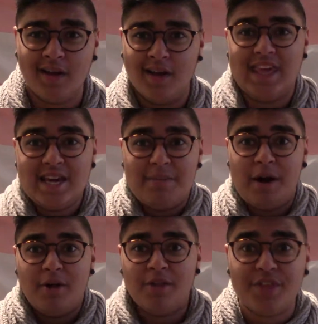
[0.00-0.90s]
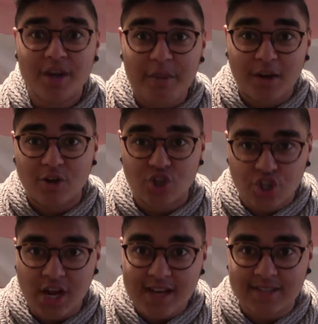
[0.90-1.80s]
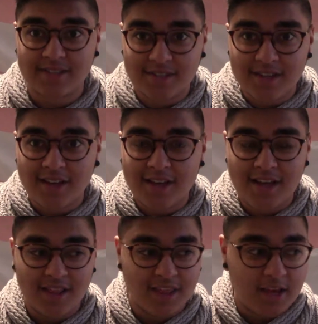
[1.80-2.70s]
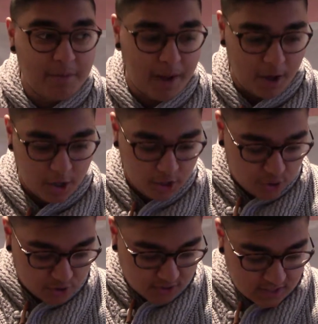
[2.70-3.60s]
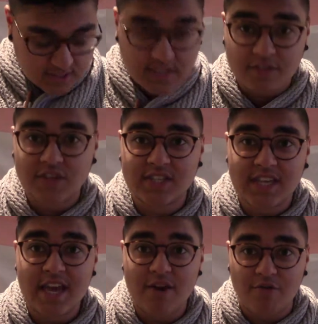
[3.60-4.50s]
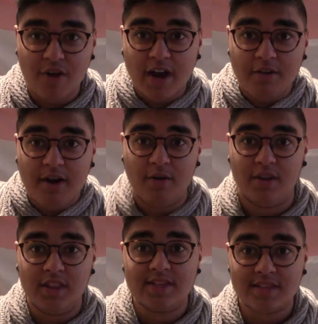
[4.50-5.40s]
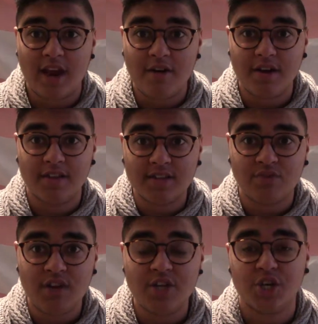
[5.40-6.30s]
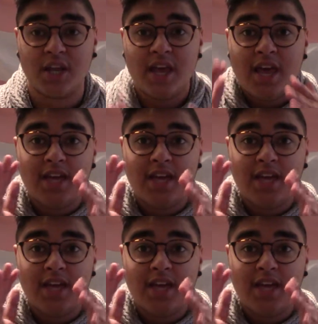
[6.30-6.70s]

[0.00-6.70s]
Think about your chest. Think about, you know, sensitive skin right around this area, this region.